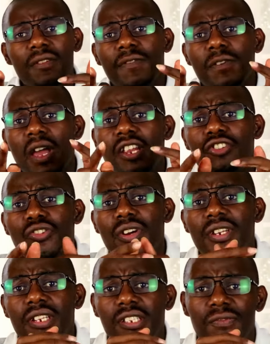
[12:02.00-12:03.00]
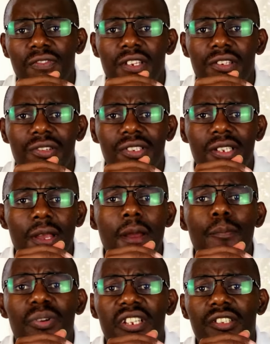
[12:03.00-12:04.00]
if you enjoy these videos,
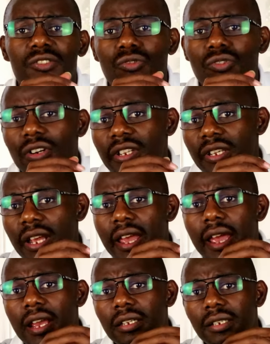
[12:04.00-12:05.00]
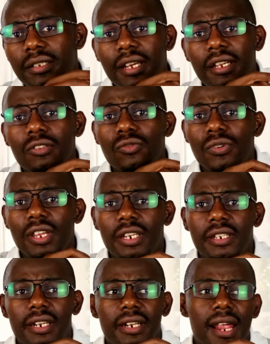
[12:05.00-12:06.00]
please do not hesitate to
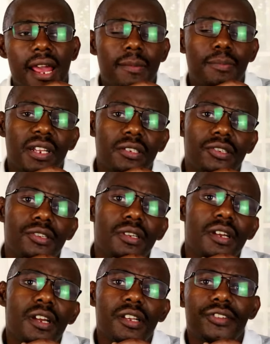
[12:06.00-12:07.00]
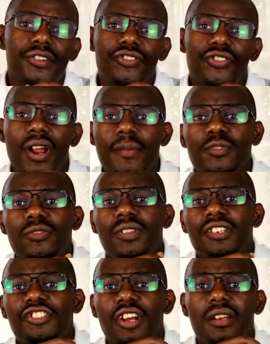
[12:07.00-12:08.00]
hit that like button, subscribe to
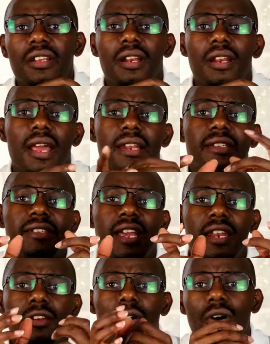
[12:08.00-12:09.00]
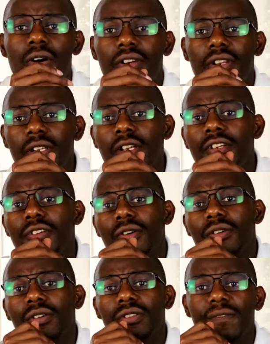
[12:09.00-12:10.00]
the channel and turn on
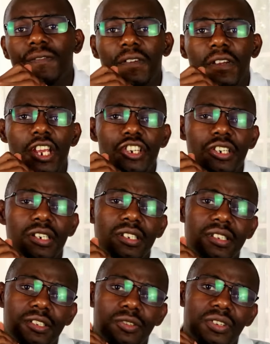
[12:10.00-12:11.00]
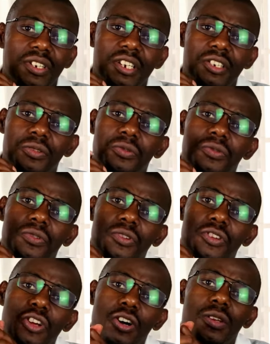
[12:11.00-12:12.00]
your notifications so that you do
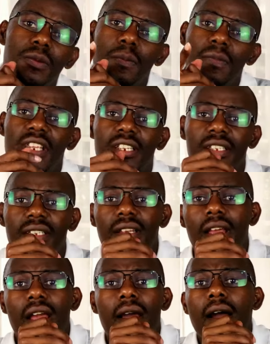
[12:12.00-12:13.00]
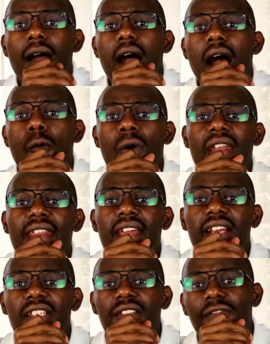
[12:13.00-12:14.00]
not miss our
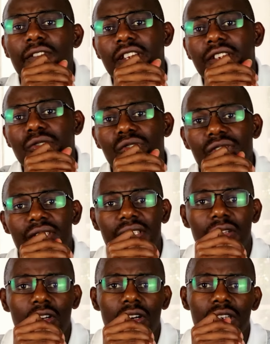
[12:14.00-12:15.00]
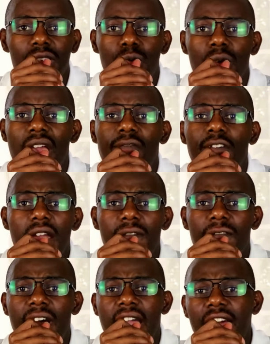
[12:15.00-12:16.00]
next videos, because we have a
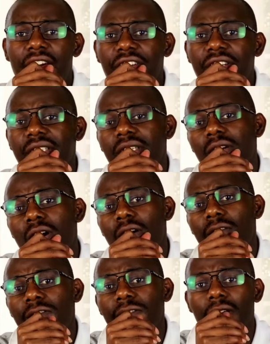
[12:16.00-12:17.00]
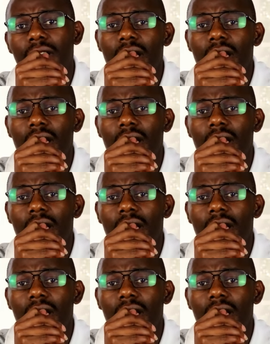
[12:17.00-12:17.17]
variety of